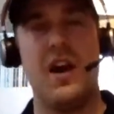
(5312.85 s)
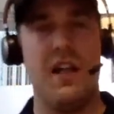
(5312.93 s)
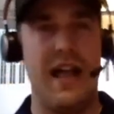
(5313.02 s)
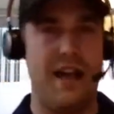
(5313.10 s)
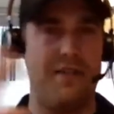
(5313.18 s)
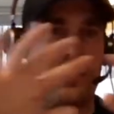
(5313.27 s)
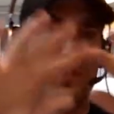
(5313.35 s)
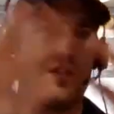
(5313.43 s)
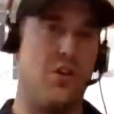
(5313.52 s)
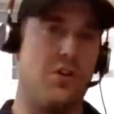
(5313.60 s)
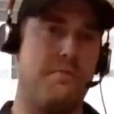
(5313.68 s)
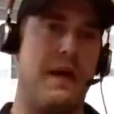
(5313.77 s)
I'll have a
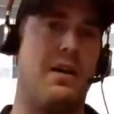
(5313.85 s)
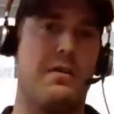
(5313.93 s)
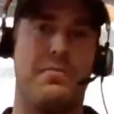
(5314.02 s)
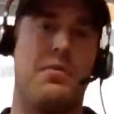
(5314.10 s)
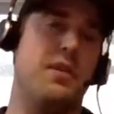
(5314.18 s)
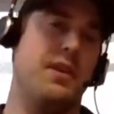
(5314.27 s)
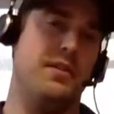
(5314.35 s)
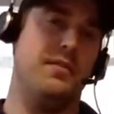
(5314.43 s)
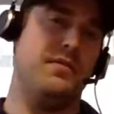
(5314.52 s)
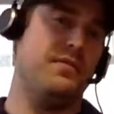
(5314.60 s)
total PowerPoint